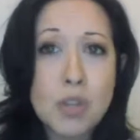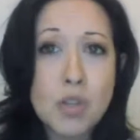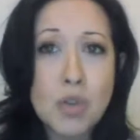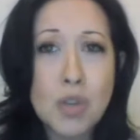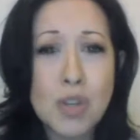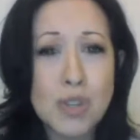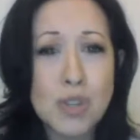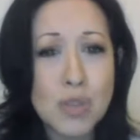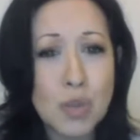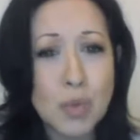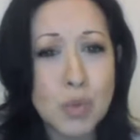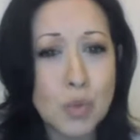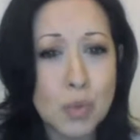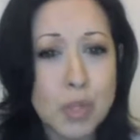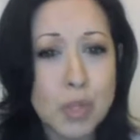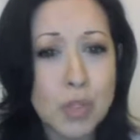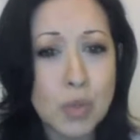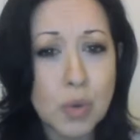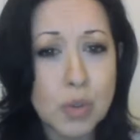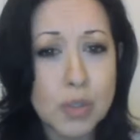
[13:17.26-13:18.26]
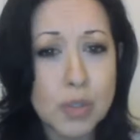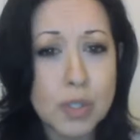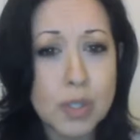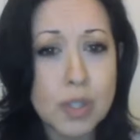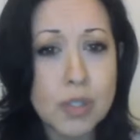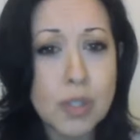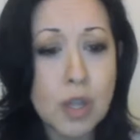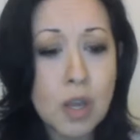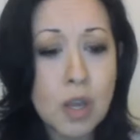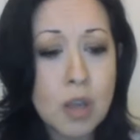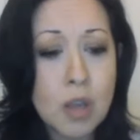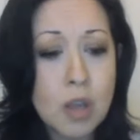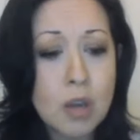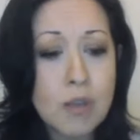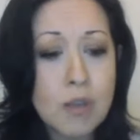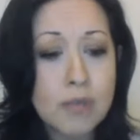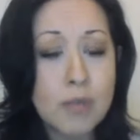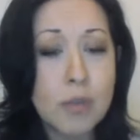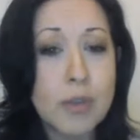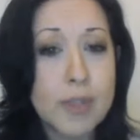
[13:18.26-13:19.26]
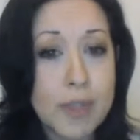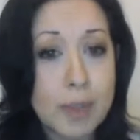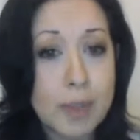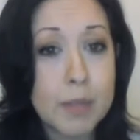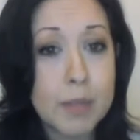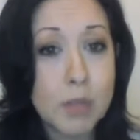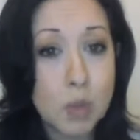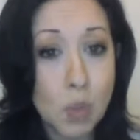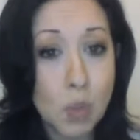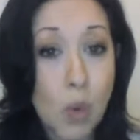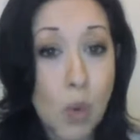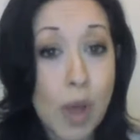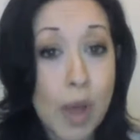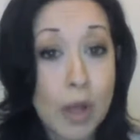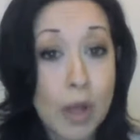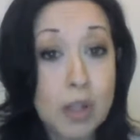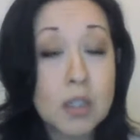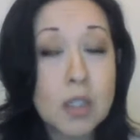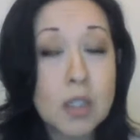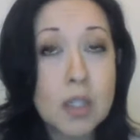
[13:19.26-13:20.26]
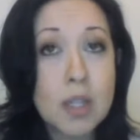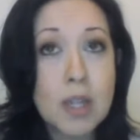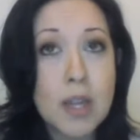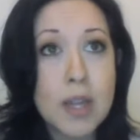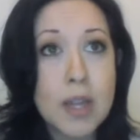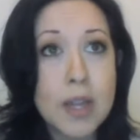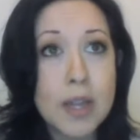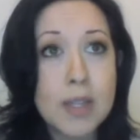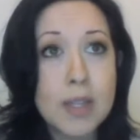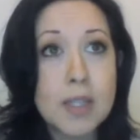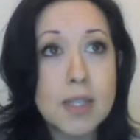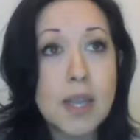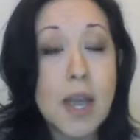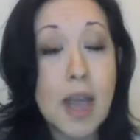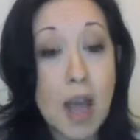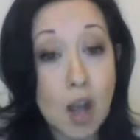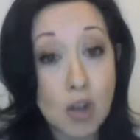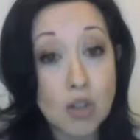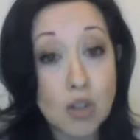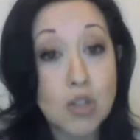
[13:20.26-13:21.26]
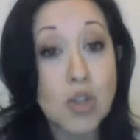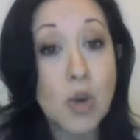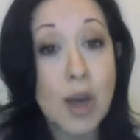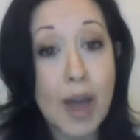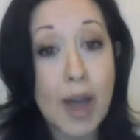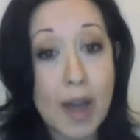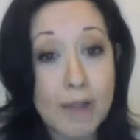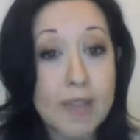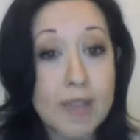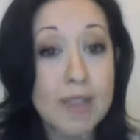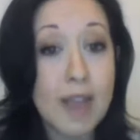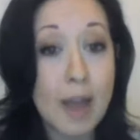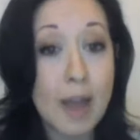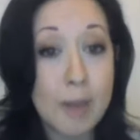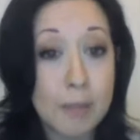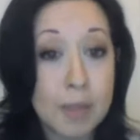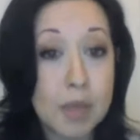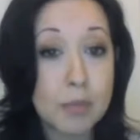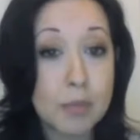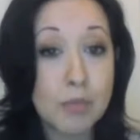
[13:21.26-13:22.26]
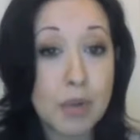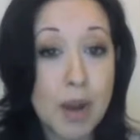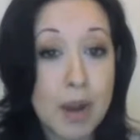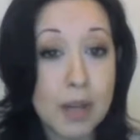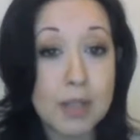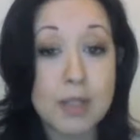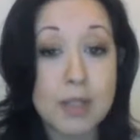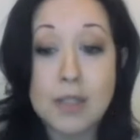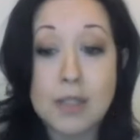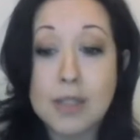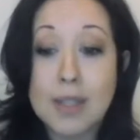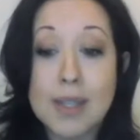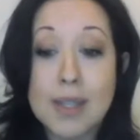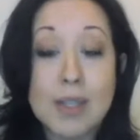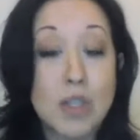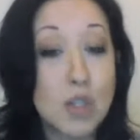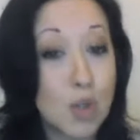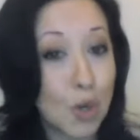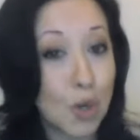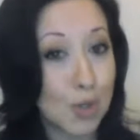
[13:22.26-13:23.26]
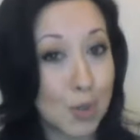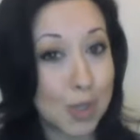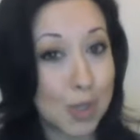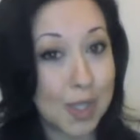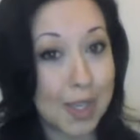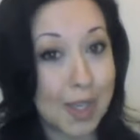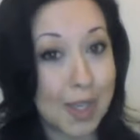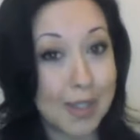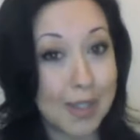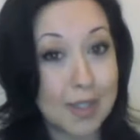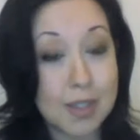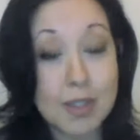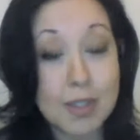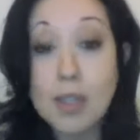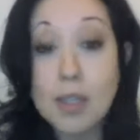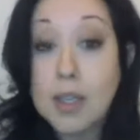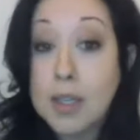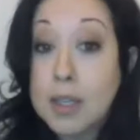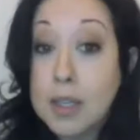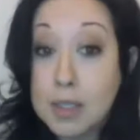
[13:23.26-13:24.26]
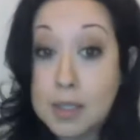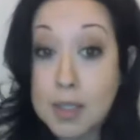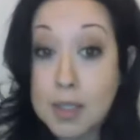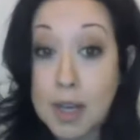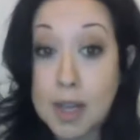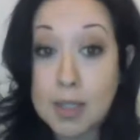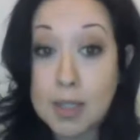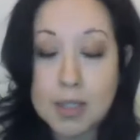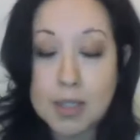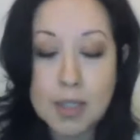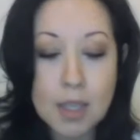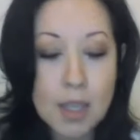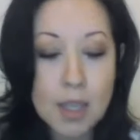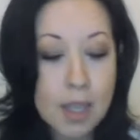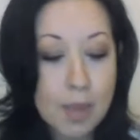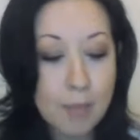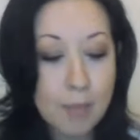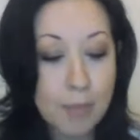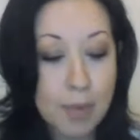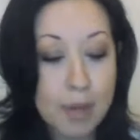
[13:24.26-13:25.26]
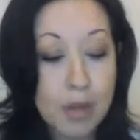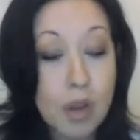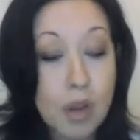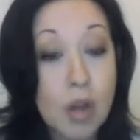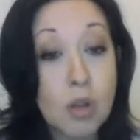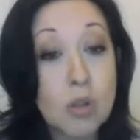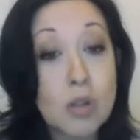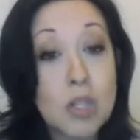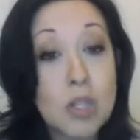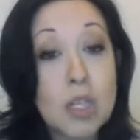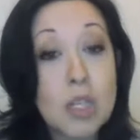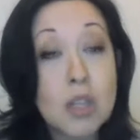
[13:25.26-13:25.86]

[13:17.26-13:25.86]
So there's those resources for them as well. And also having that be a practice. It starts with the kids. It does. But not